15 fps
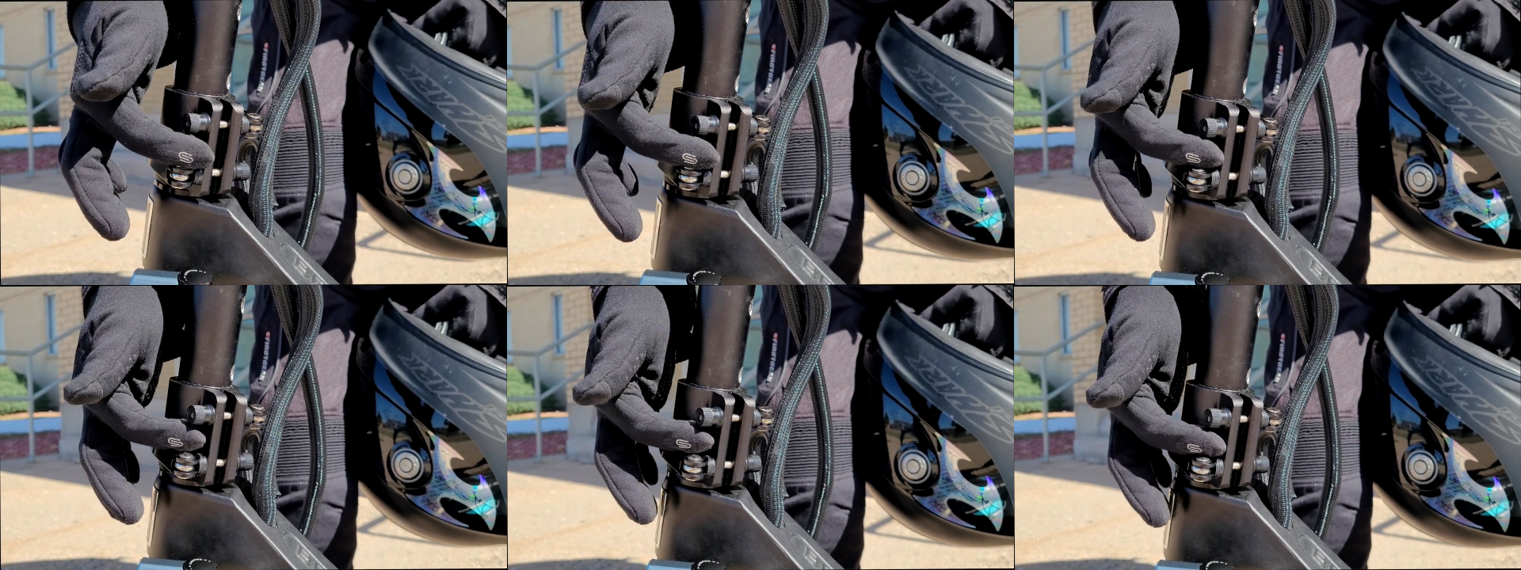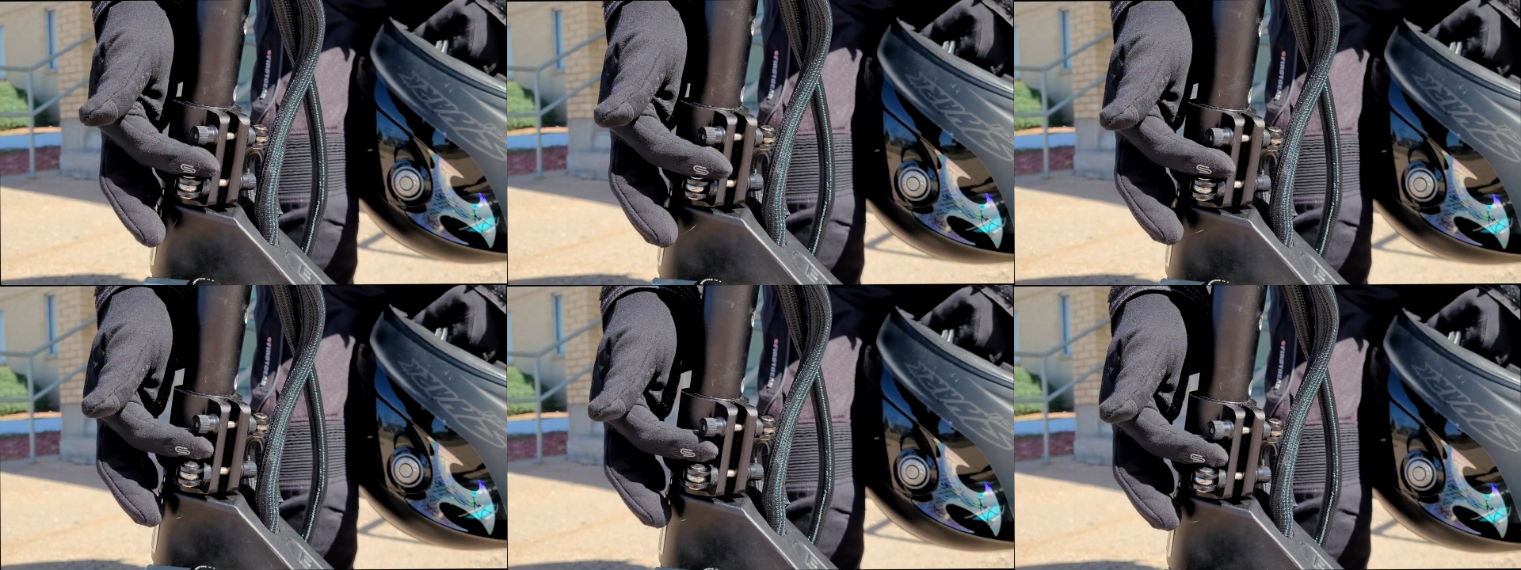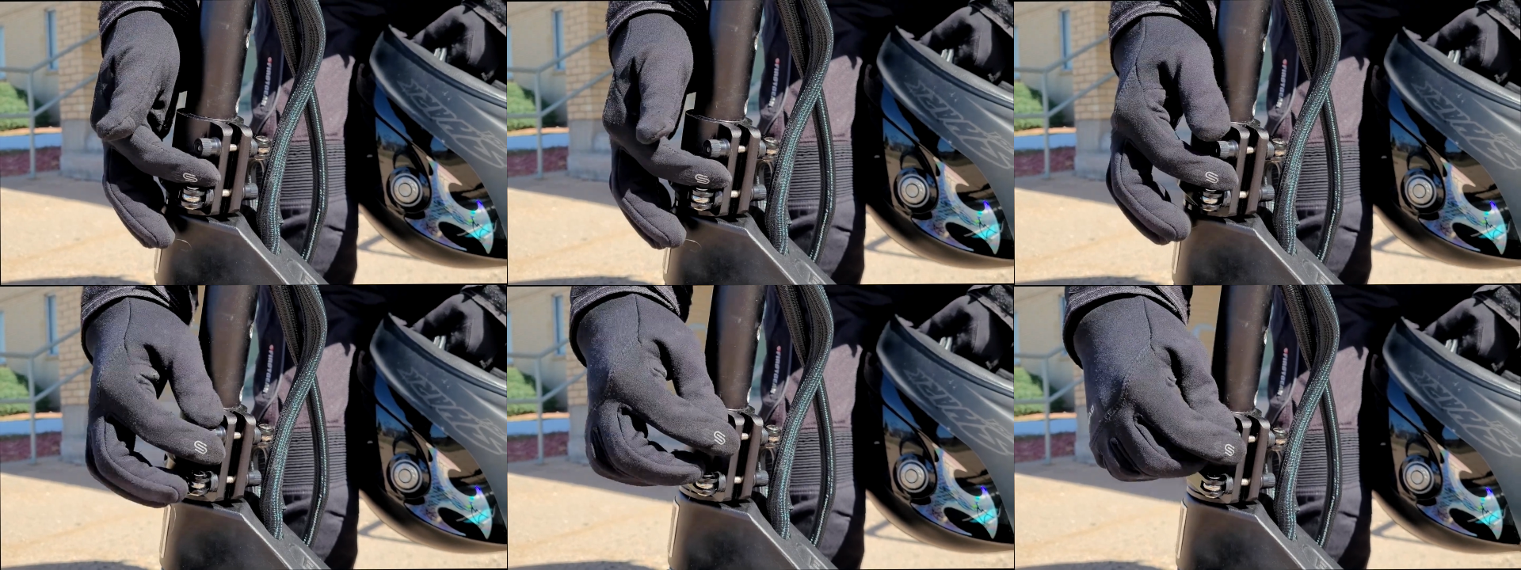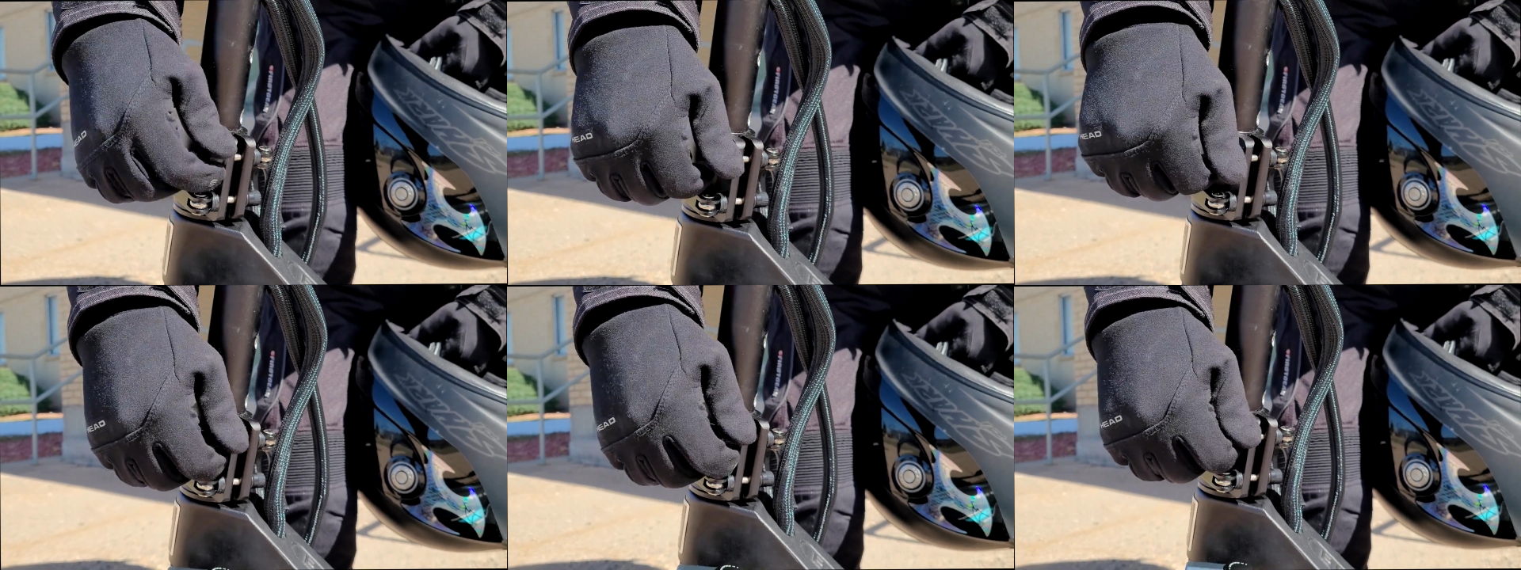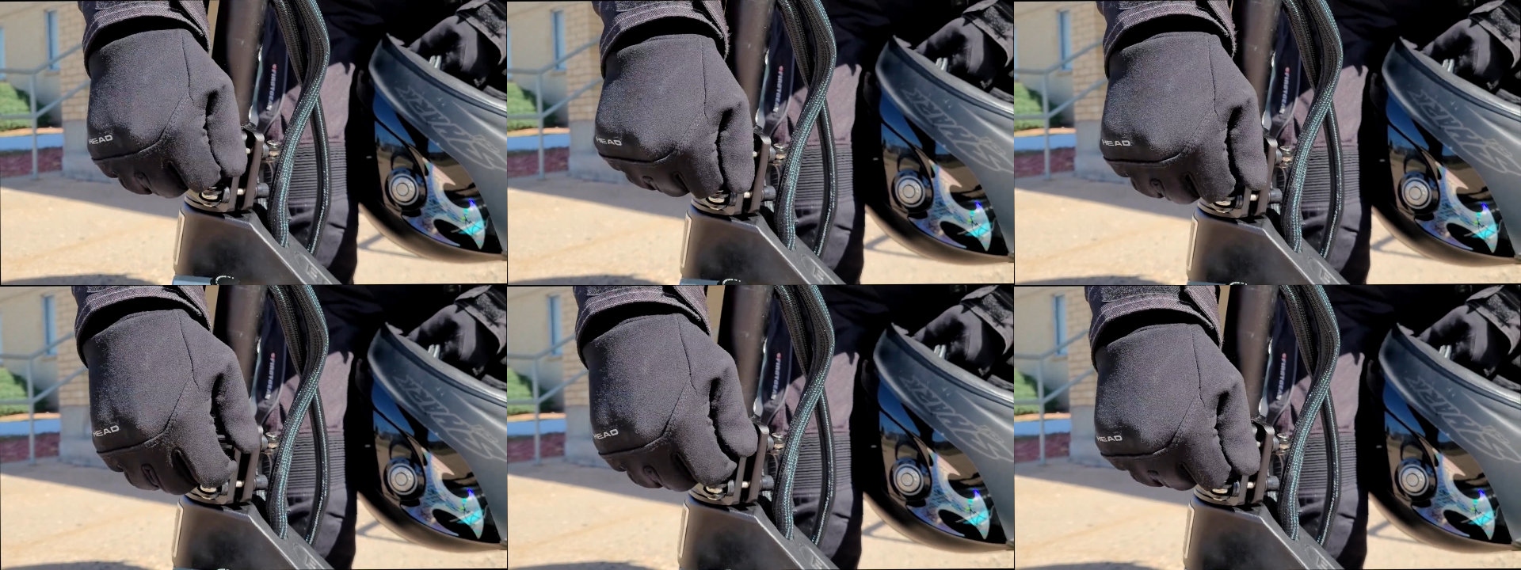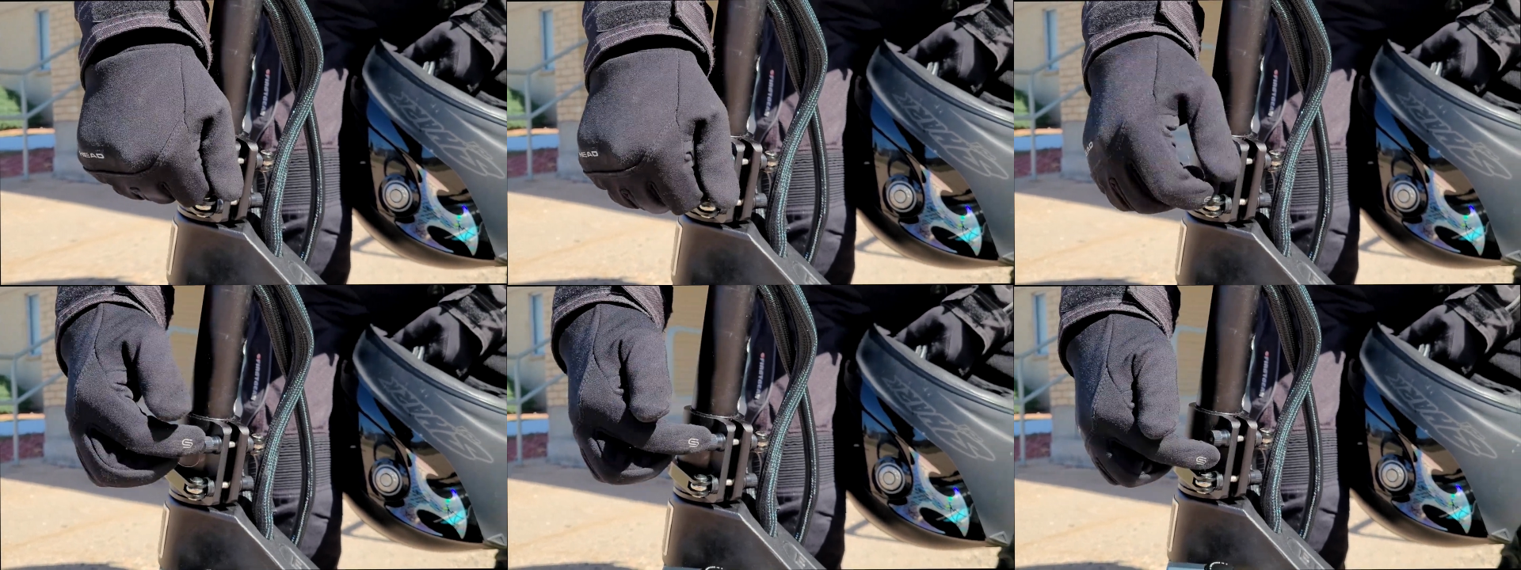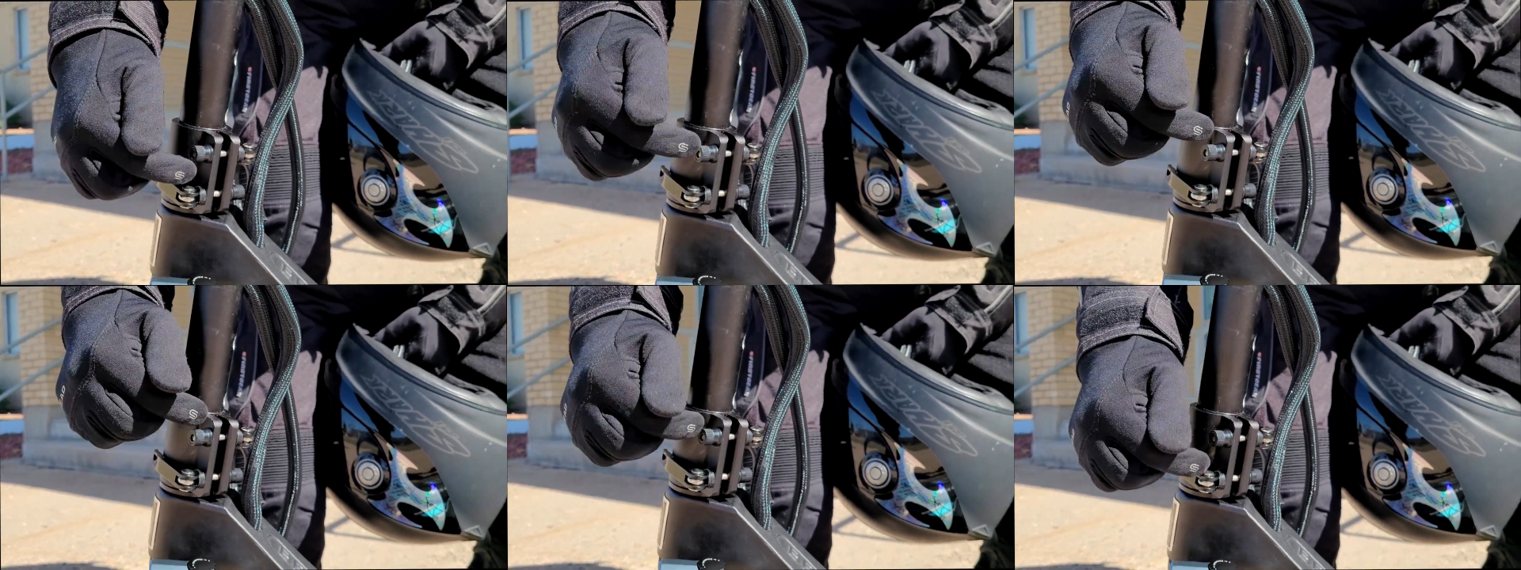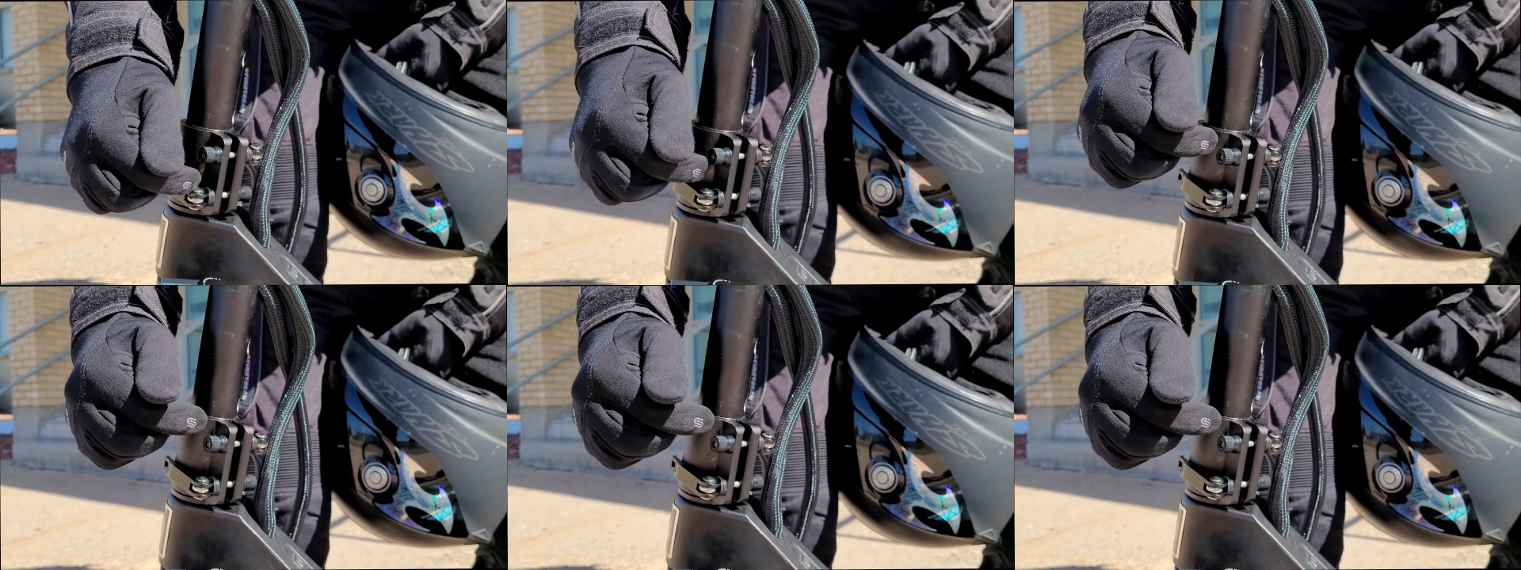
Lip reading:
No face is visible, so there are no lips to read.